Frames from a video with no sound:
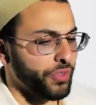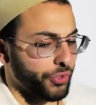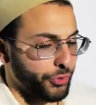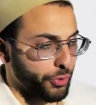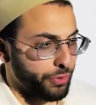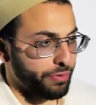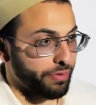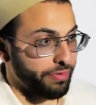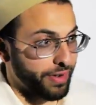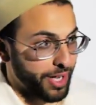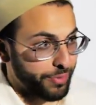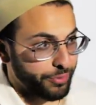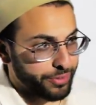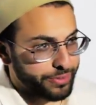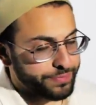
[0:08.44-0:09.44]
the growth of a
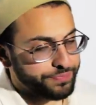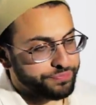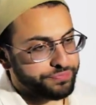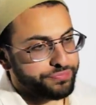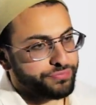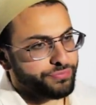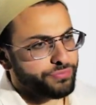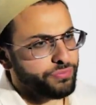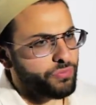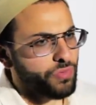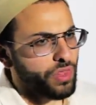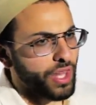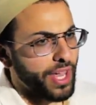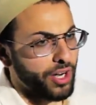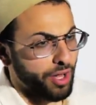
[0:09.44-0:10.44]
vibrant
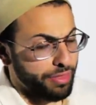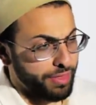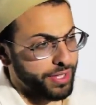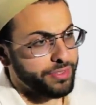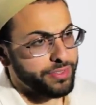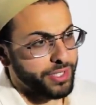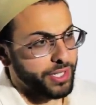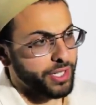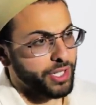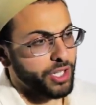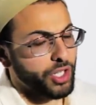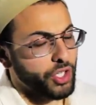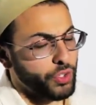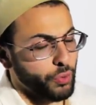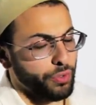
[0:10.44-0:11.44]
and authentic
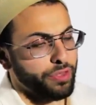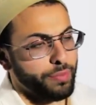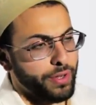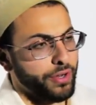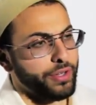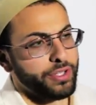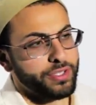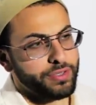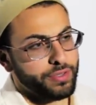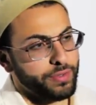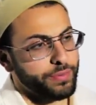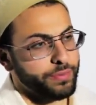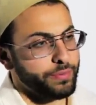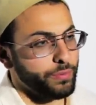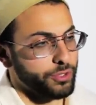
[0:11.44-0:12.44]
North American
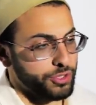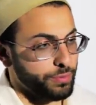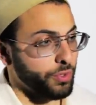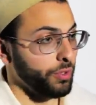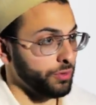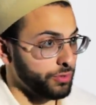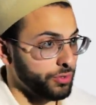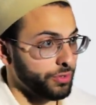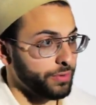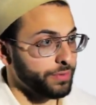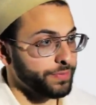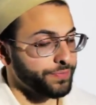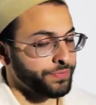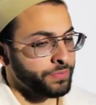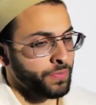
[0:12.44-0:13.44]
Muslim culture.
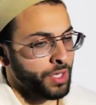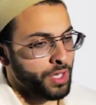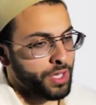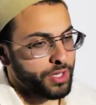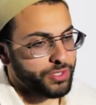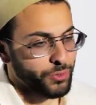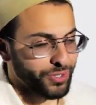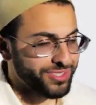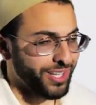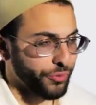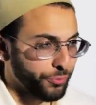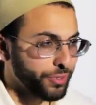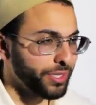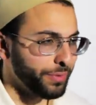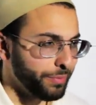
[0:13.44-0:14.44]
So what does that
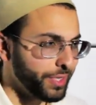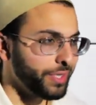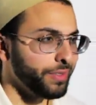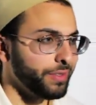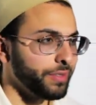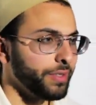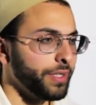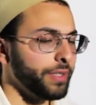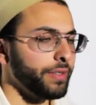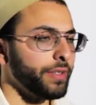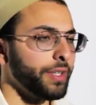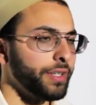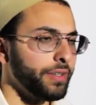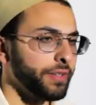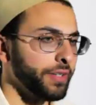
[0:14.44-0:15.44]
really mean in,
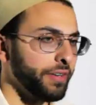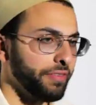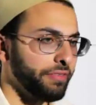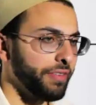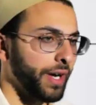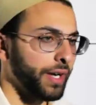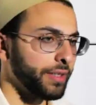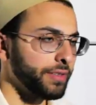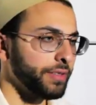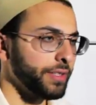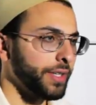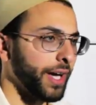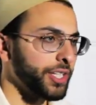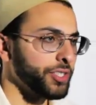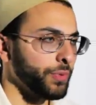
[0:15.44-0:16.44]
in, in effect,
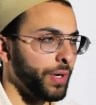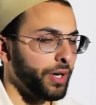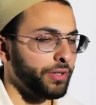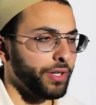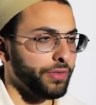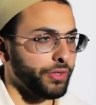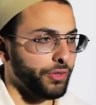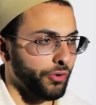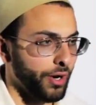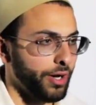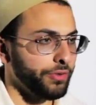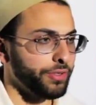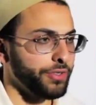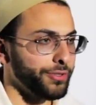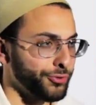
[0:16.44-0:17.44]
in actuality, on the
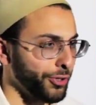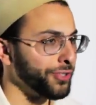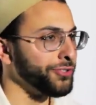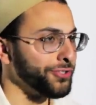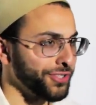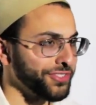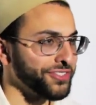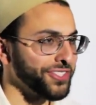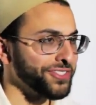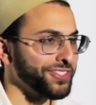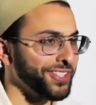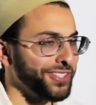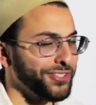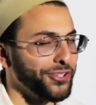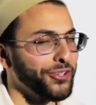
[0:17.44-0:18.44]
ground, in the trenches, as they
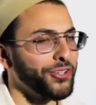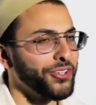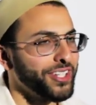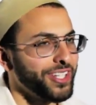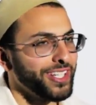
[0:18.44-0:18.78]
say, you know?